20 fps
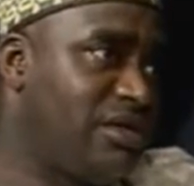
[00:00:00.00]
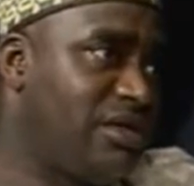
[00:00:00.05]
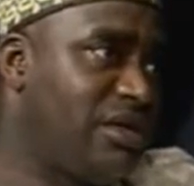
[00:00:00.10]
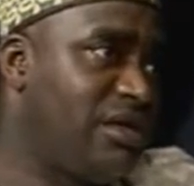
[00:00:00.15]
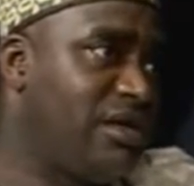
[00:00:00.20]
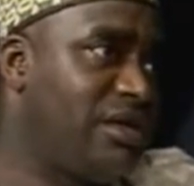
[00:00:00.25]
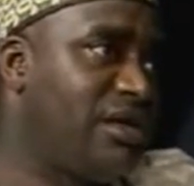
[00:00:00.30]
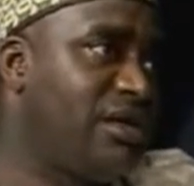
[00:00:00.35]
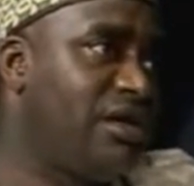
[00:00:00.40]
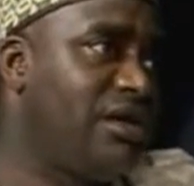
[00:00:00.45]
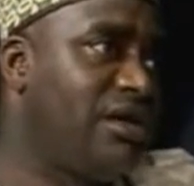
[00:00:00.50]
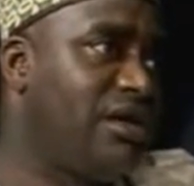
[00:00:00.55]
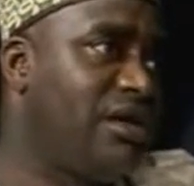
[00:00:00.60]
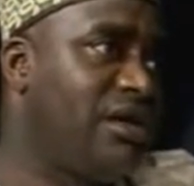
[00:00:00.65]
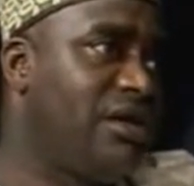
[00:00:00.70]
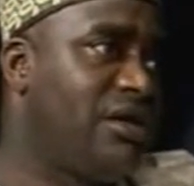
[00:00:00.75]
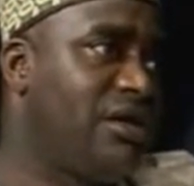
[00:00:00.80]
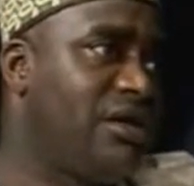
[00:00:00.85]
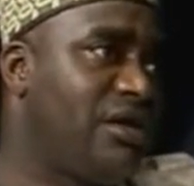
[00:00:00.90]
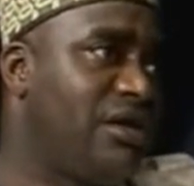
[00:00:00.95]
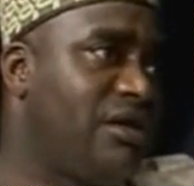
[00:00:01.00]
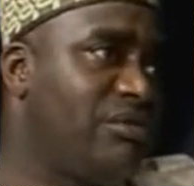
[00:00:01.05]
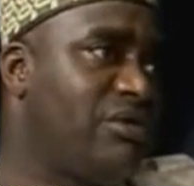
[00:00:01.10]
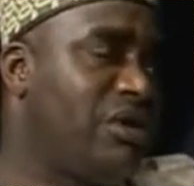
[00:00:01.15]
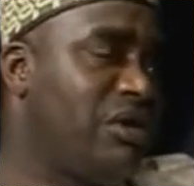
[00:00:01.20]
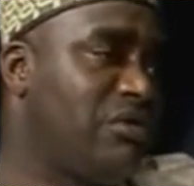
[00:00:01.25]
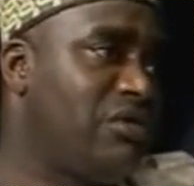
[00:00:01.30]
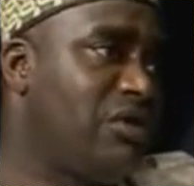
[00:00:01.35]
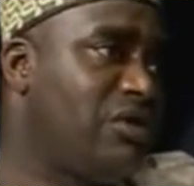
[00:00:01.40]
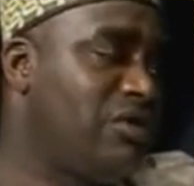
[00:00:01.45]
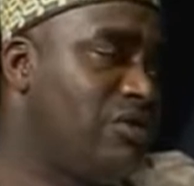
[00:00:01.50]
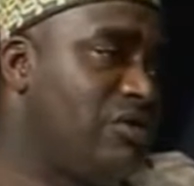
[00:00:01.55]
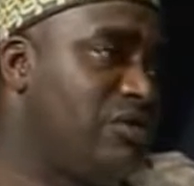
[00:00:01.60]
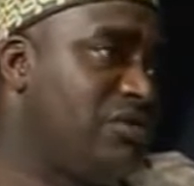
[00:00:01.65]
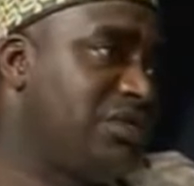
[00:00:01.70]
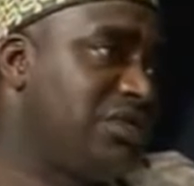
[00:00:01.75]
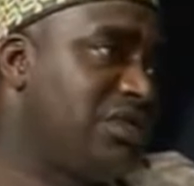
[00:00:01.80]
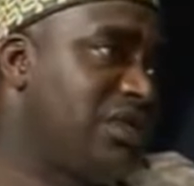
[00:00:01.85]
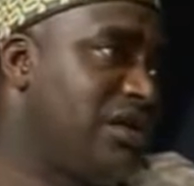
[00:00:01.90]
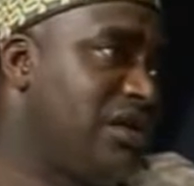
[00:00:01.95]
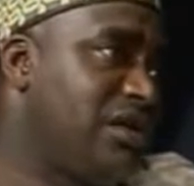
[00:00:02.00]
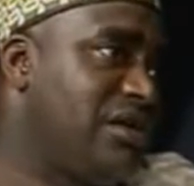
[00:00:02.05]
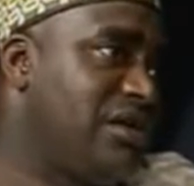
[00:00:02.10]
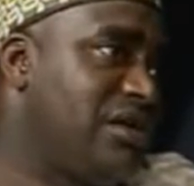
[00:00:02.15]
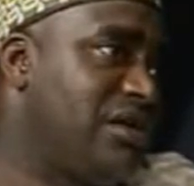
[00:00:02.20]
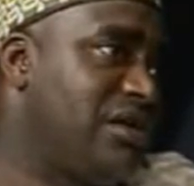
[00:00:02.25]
a public officer,